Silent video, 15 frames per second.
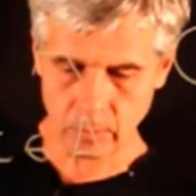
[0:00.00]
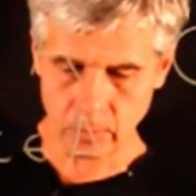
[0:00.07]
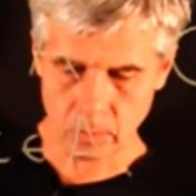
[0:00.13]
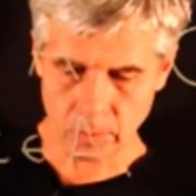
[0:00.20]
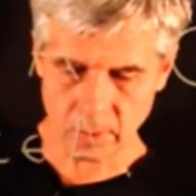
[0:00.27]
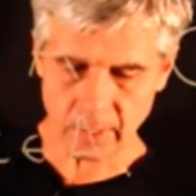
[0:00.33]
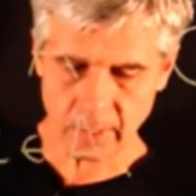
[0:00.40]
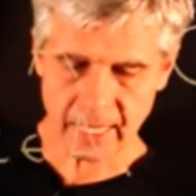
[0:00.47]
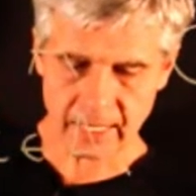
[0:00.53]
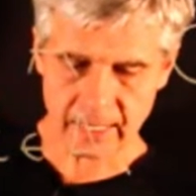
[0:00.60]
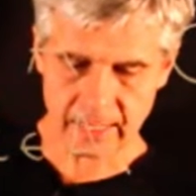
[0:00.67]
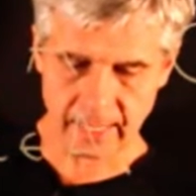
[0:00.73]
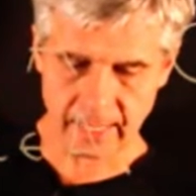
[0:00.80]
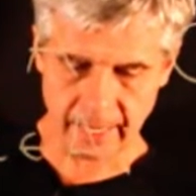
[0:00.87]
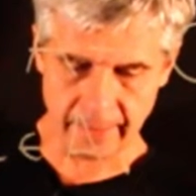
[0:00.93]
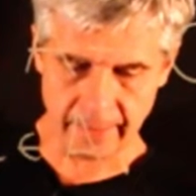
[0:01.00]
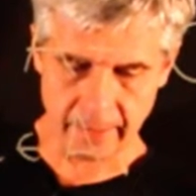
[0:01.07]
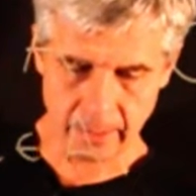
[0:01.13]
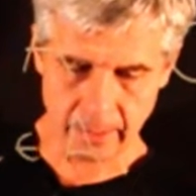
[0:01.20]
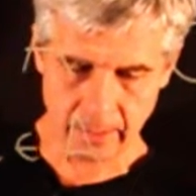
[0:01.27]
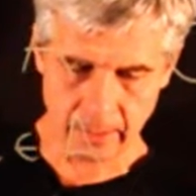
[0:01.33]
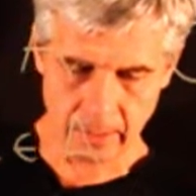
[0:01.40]
to the right hand side,
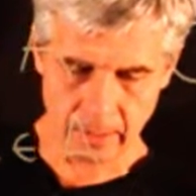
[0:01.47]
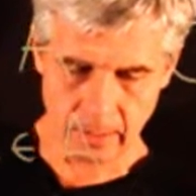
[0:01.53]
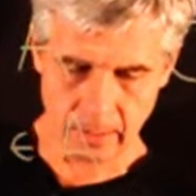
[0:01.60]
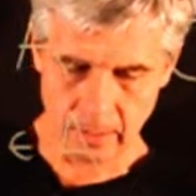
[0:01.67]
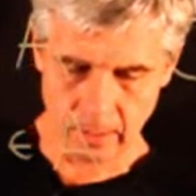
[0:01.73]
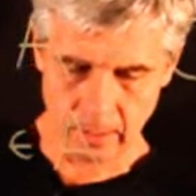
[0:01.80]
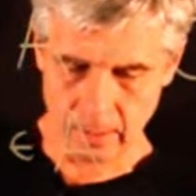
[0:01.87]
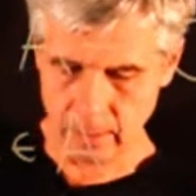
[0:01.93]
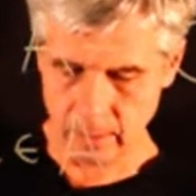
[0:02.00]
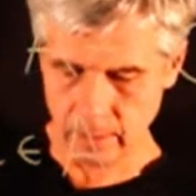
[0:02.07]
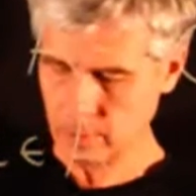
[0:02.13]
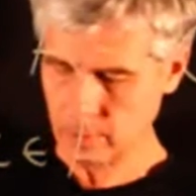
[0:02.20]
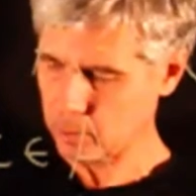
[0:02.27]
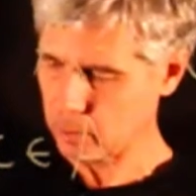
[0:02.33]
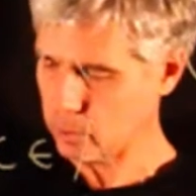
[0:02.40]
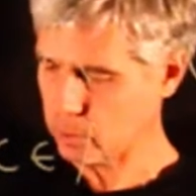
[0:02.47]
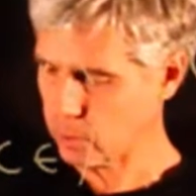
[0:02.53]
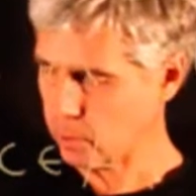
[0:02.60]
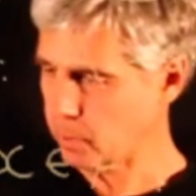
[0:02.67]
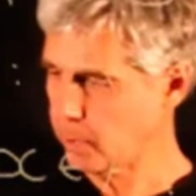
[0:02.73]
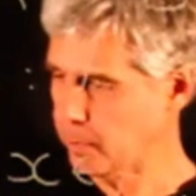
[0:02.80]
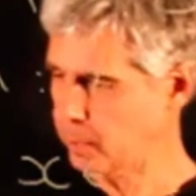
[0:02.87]

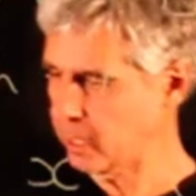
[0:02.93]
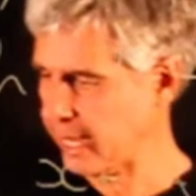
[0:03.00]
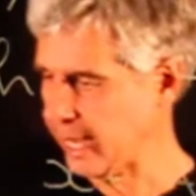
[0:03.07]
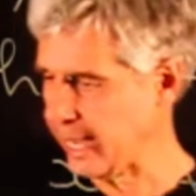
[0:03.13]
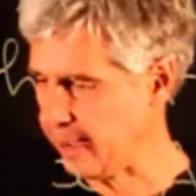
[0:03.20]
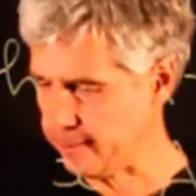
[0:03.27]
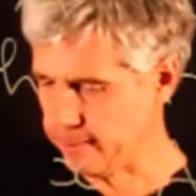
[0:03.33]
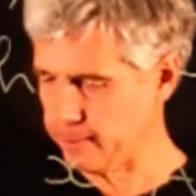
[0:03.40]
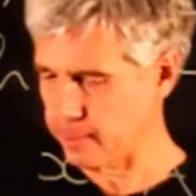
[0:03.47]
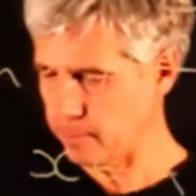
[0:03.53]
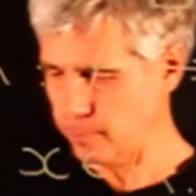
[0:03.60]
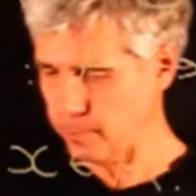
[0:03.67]
so we will have